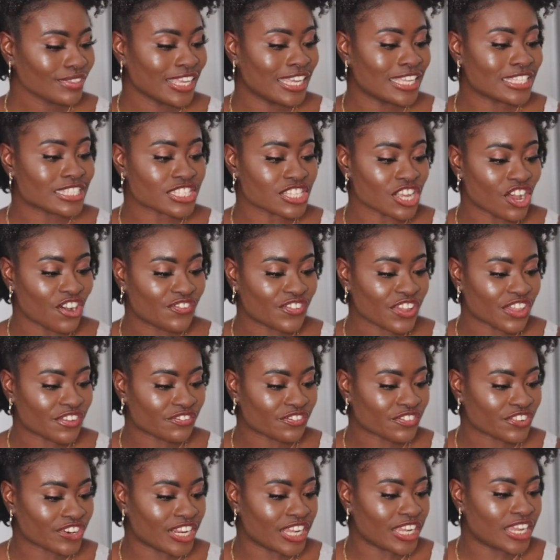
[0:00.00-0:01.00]
It's
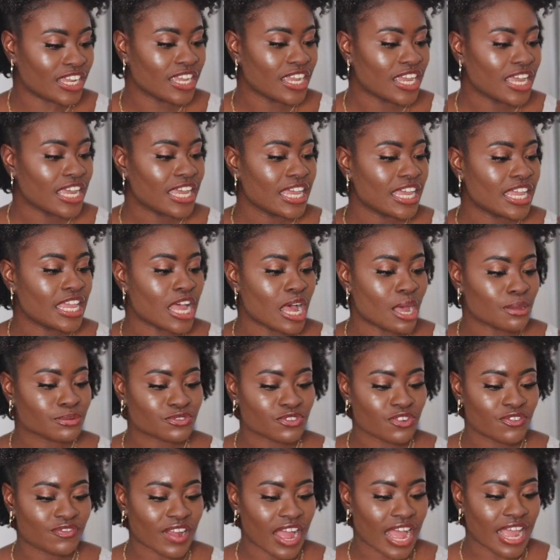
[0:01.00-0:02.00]
sulfate free. It
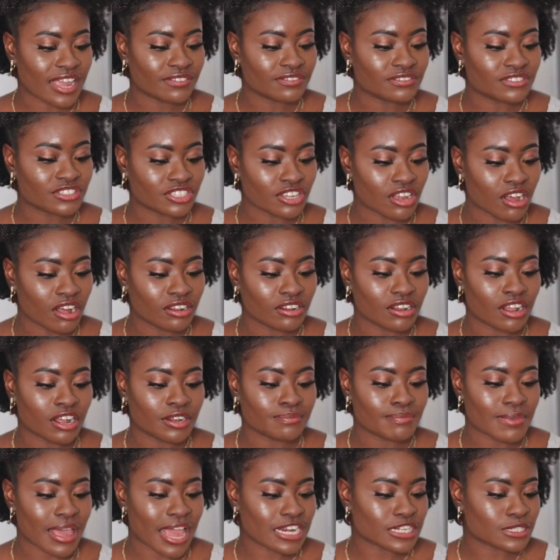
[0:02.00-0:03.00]
helps revive dull,
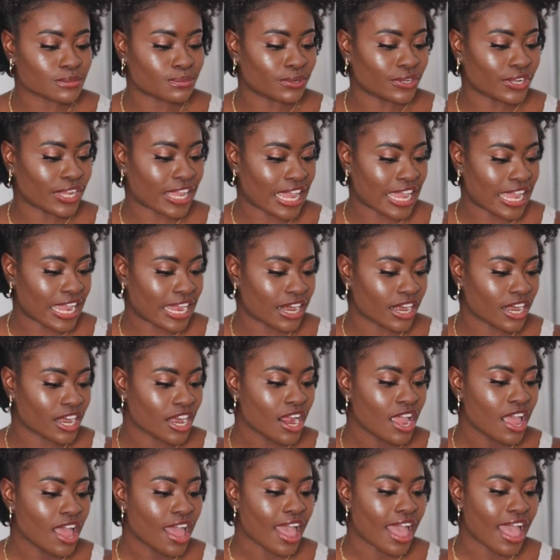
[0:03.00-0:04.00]
unmanageable
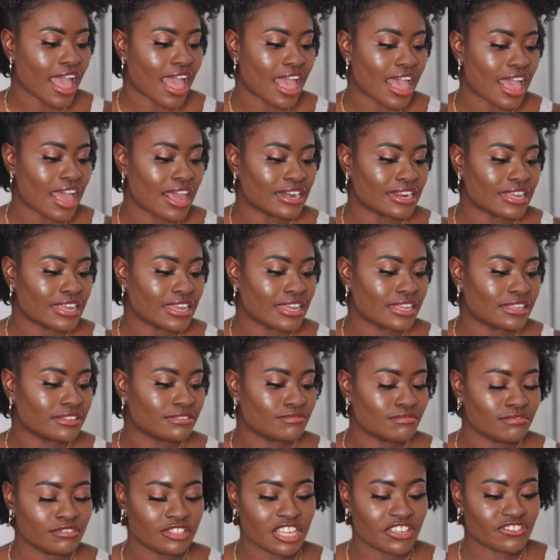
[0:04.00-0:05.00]
hair and
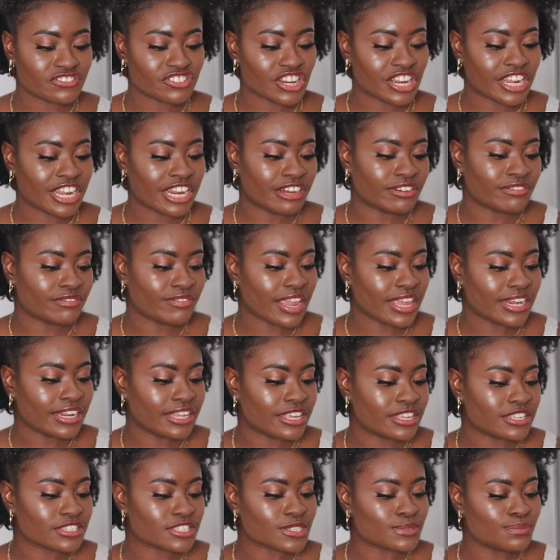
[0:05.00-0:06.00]
it leaves your hair
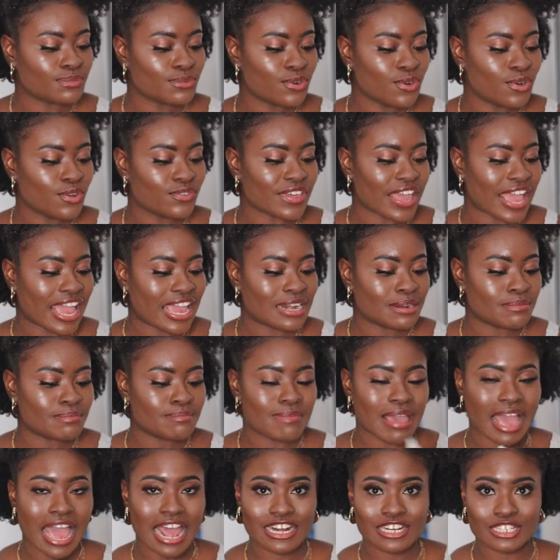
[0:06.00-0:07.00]
radiant, smooth,
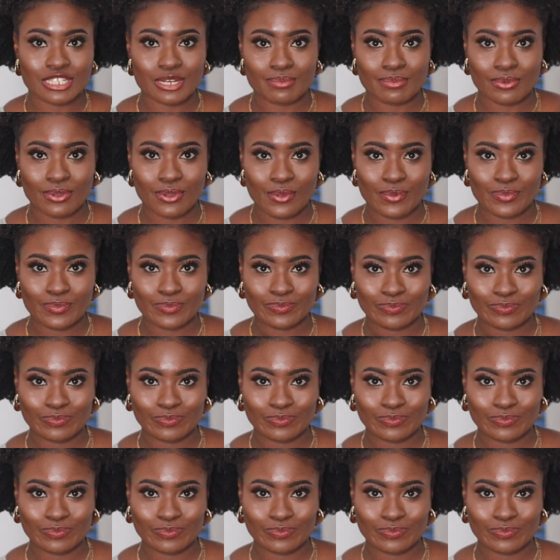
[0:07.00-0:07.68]
and manageable.